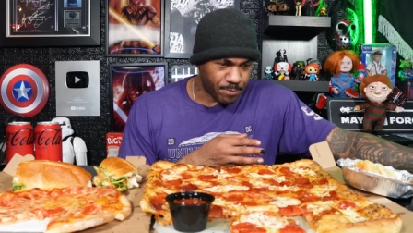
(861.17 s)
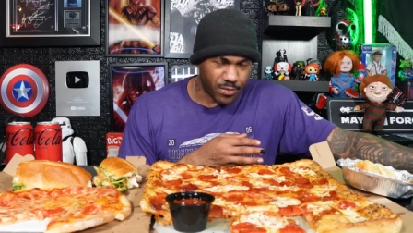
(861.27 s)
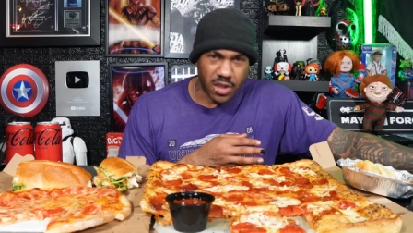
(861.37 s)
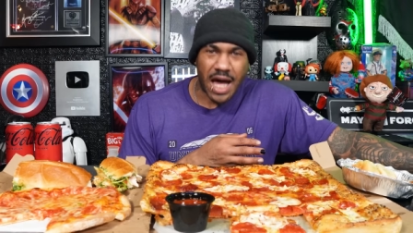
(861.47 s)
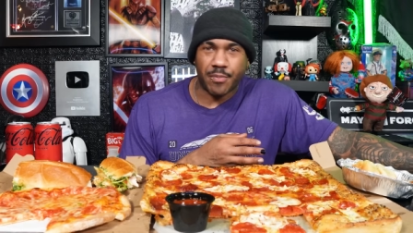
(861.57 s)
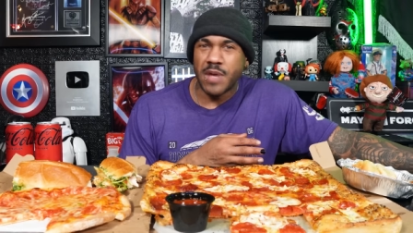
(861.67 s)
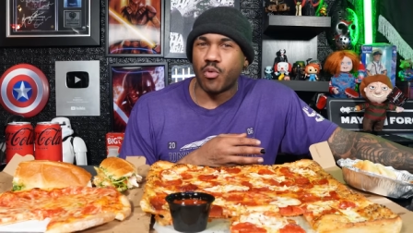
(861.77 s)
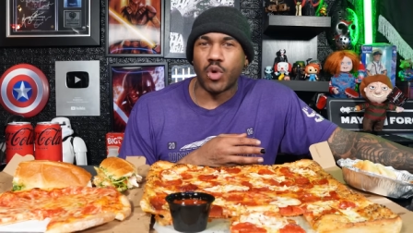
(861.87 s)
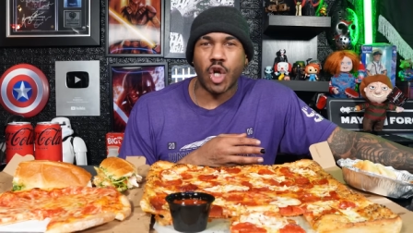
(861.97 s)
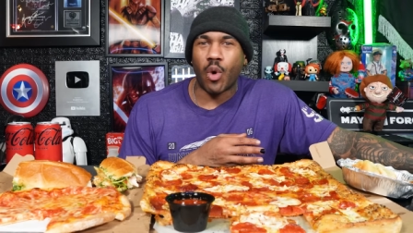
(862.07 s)
a lot of people
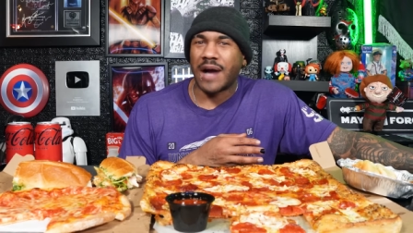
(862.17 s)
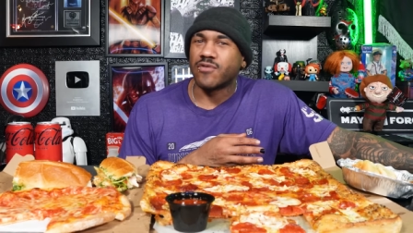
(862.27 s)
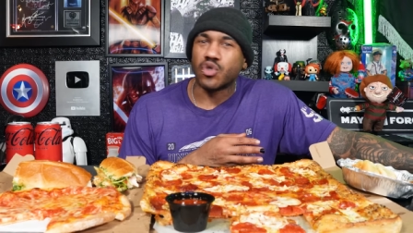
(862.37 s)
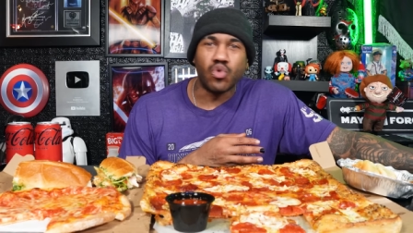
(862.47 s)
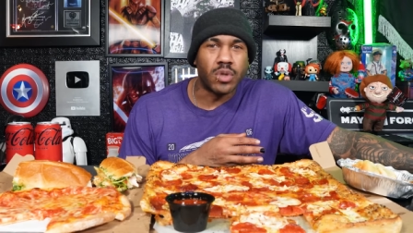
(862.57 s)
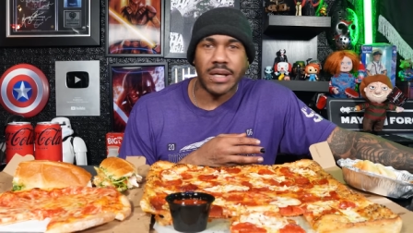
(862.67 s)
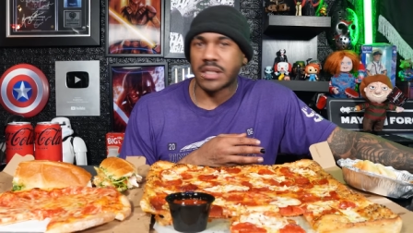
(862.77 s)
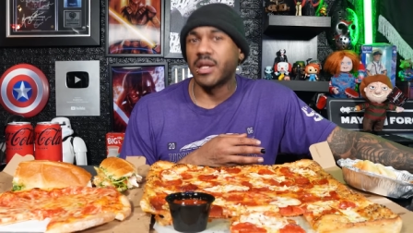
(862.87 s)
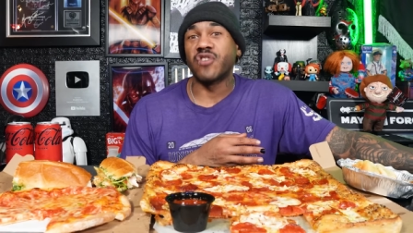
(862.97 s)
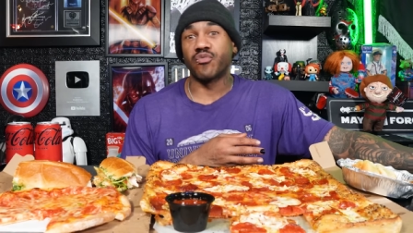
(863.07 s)
would go after school to get a
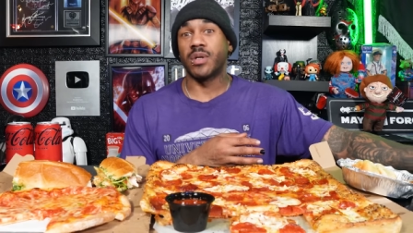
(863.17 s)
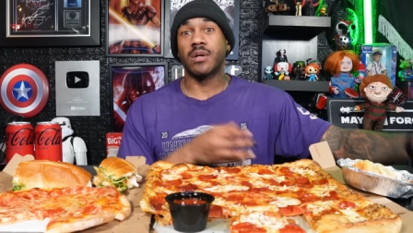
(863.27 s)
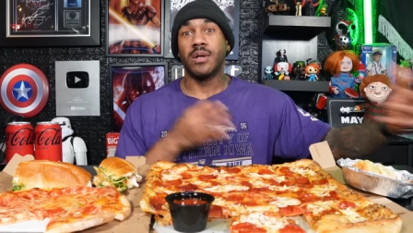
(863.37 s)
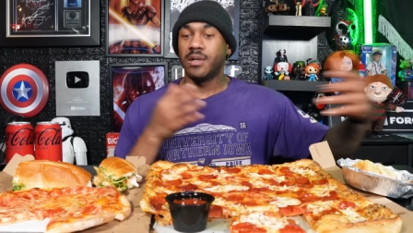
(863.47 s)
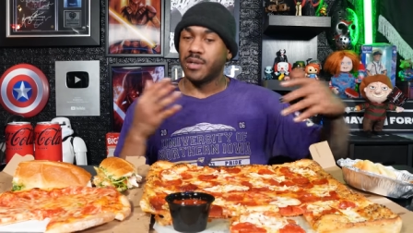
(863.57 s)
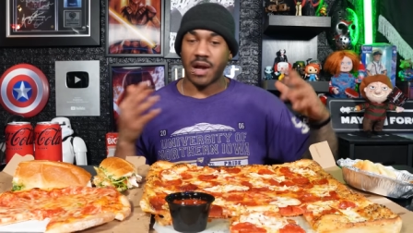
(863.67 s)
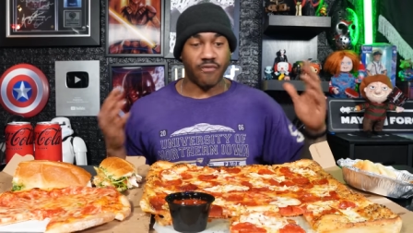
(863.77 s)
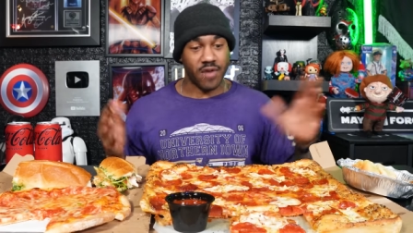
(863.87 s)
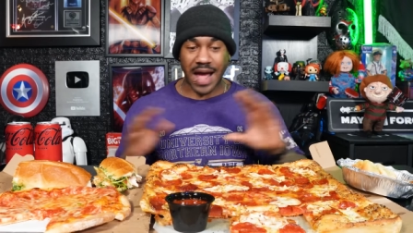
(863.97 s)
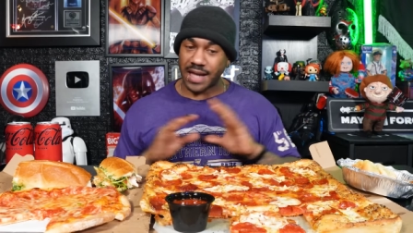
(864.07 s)
slice from here. And
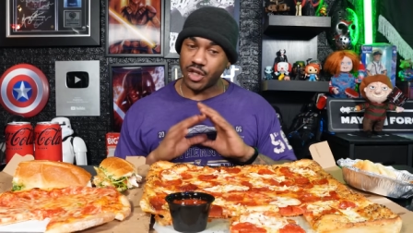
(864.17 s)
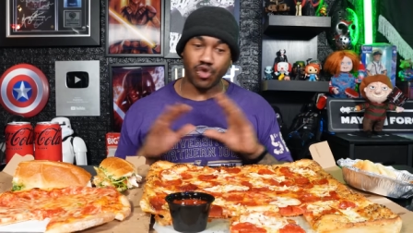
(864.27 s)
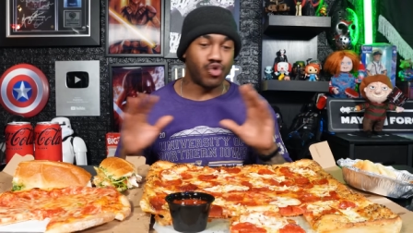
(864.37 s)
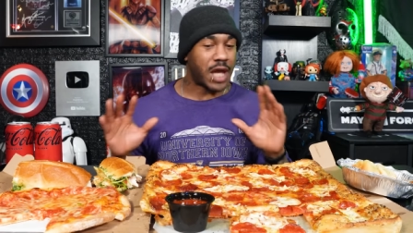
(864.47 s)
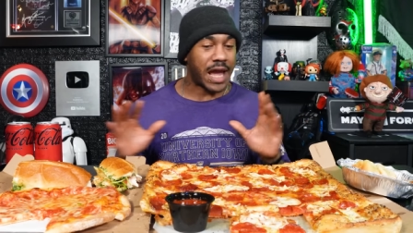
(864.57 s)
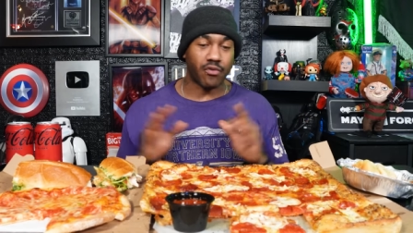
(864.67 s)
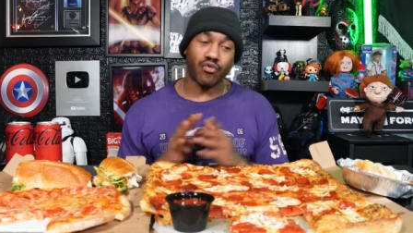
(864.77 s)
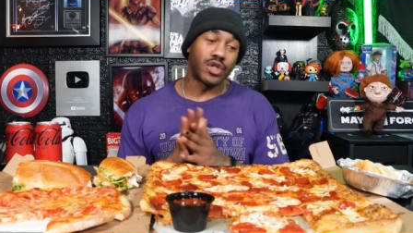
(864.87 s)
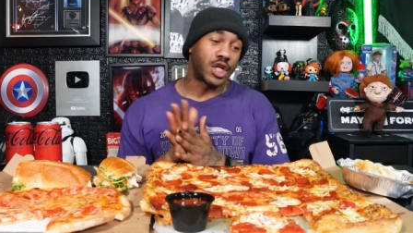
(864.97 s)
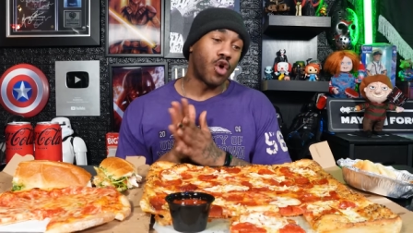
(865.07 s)
for that, you can't
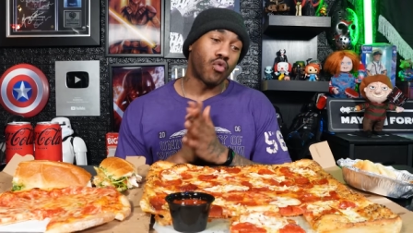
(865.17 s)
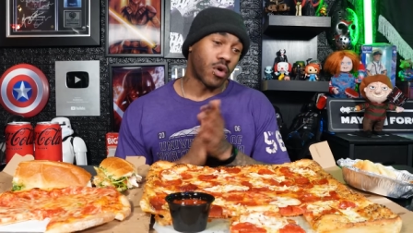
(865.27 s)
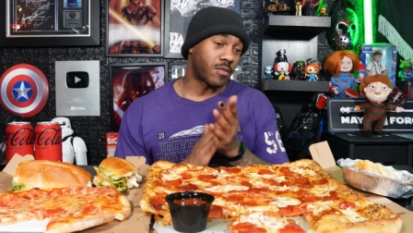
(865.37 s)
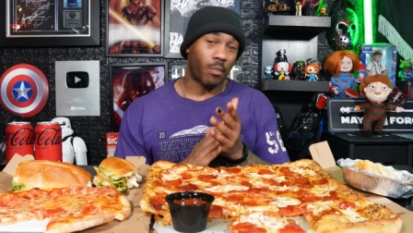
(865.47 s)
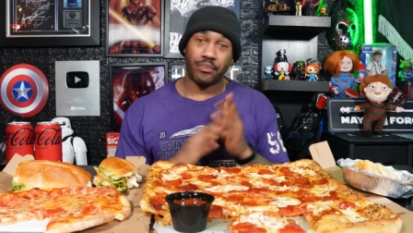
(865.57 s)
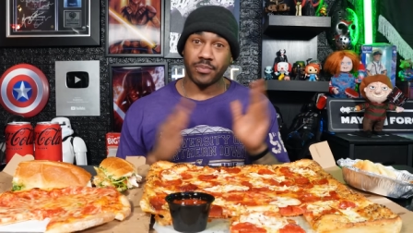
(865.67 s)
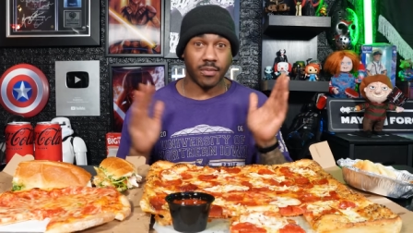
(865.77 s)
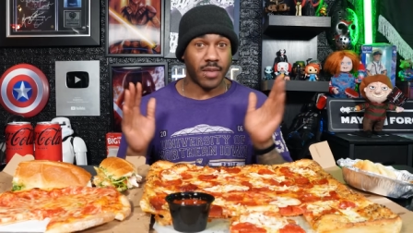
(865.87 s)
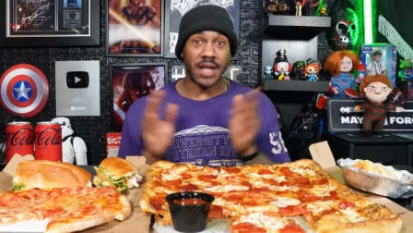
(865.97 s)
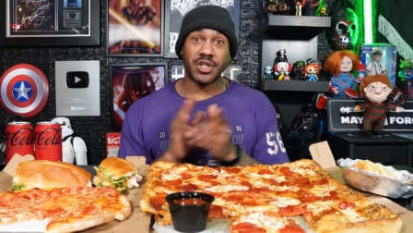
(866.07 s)
really go wrong.
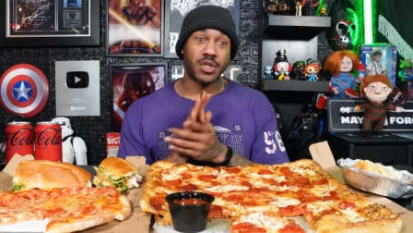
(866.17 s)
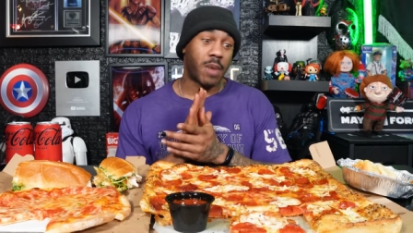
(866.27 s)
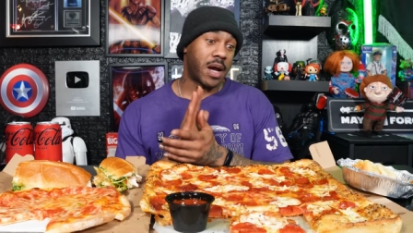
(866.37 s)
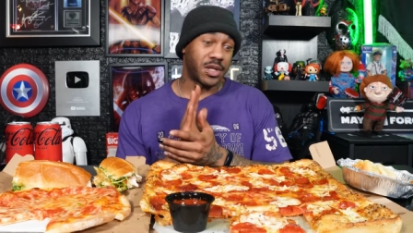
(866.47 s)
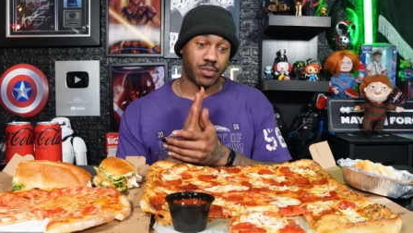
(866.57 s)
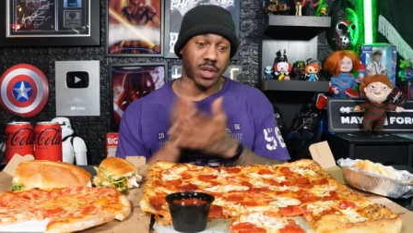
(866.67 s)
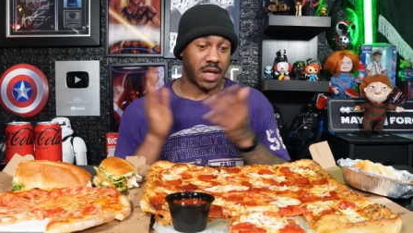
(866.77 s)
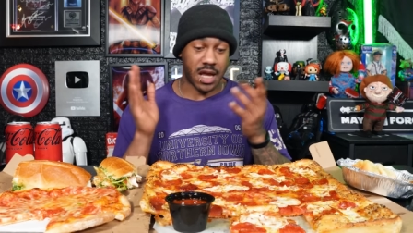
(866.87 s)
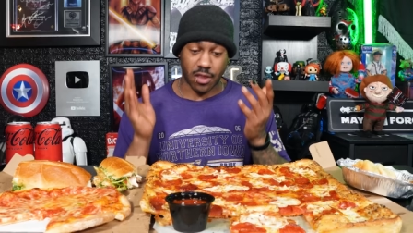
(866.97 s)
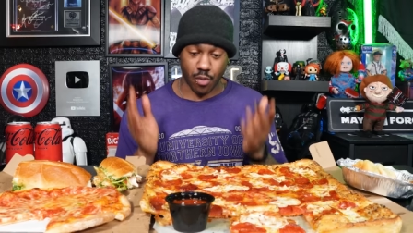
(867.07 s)
That's just my honest opinion.
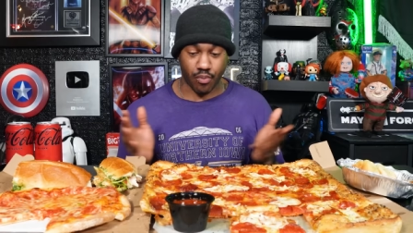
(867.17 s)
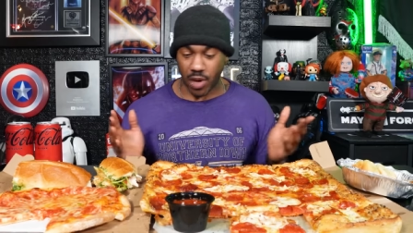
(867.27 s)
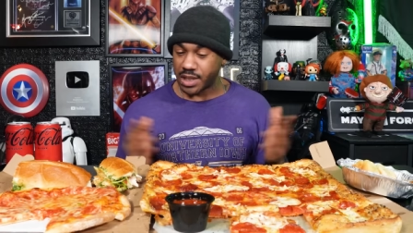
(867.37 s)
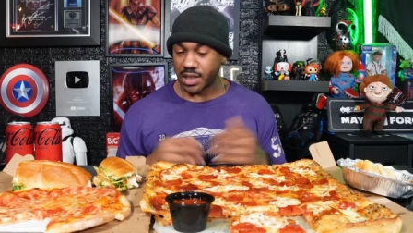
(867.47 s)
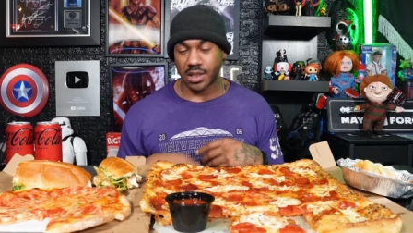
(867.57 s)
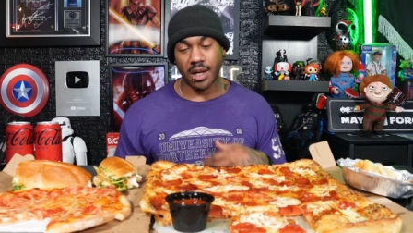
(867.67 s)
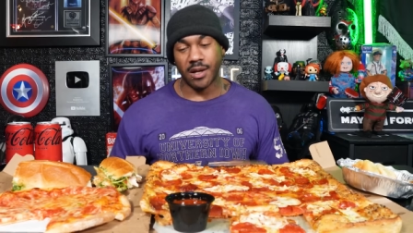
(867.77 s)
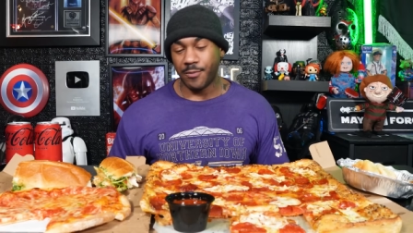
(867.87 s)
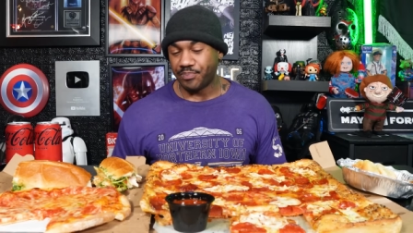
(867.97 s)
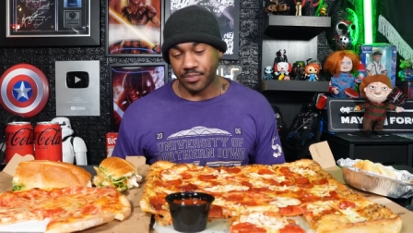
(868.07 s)
And their prices
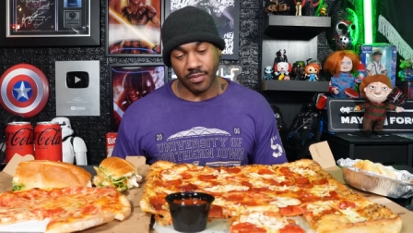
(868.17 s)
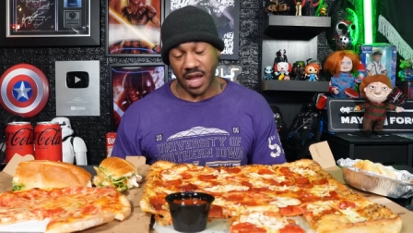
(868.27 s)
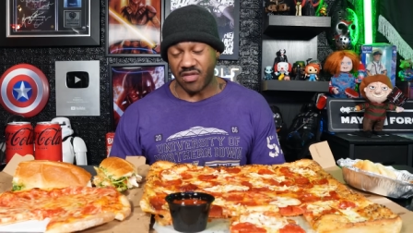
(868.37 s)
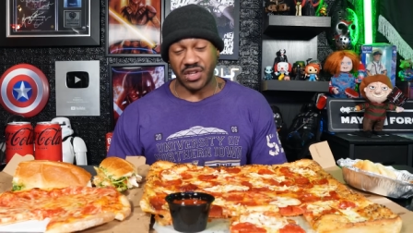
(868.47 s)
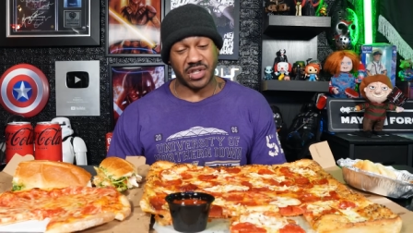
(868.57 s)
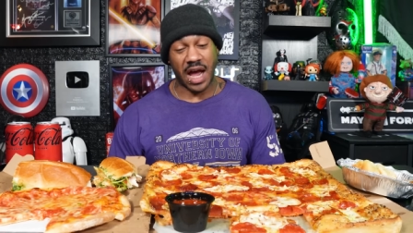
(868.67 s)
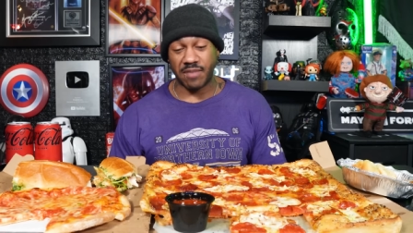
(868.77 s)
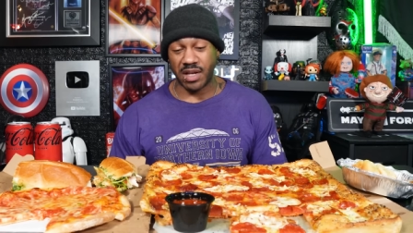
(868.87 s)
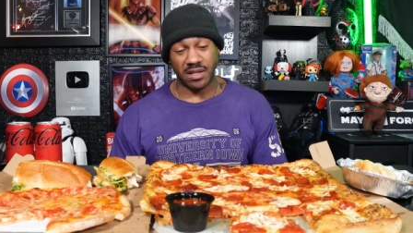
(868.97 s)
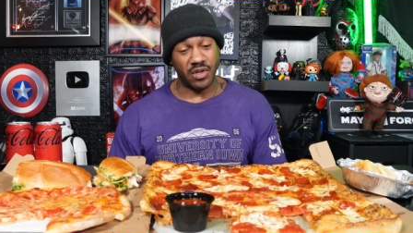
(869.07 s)
in this
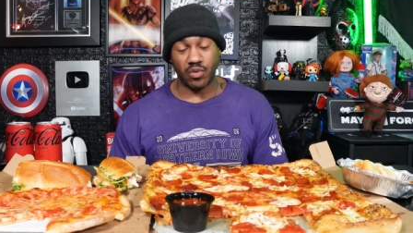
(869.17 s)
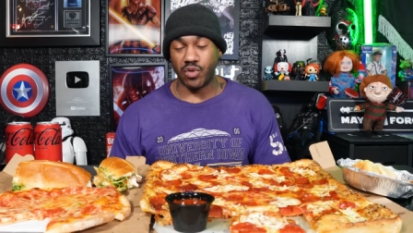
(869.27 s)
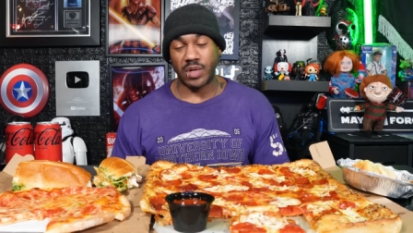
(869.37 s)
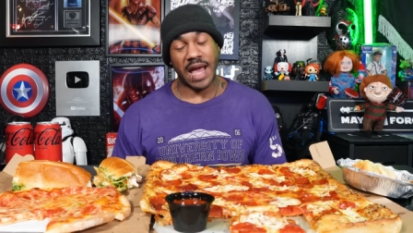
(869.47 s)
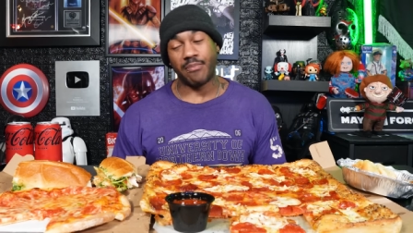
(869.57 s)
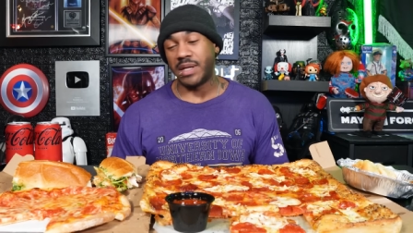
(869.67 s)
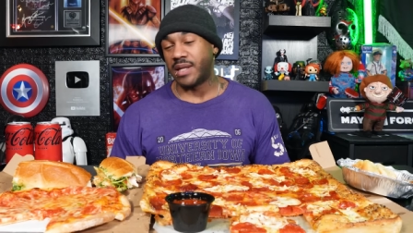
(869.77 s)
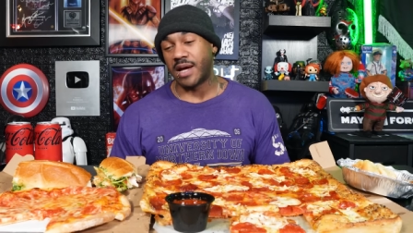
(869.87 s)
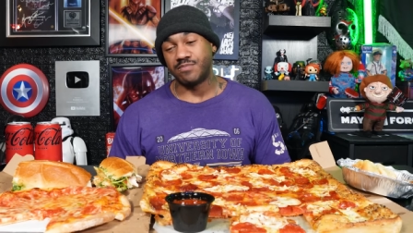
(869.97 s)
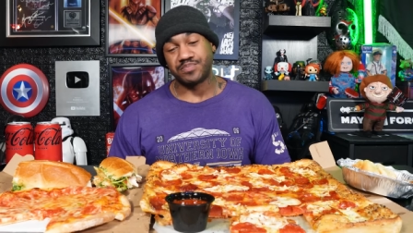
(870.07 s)
time, you, you can't beat that.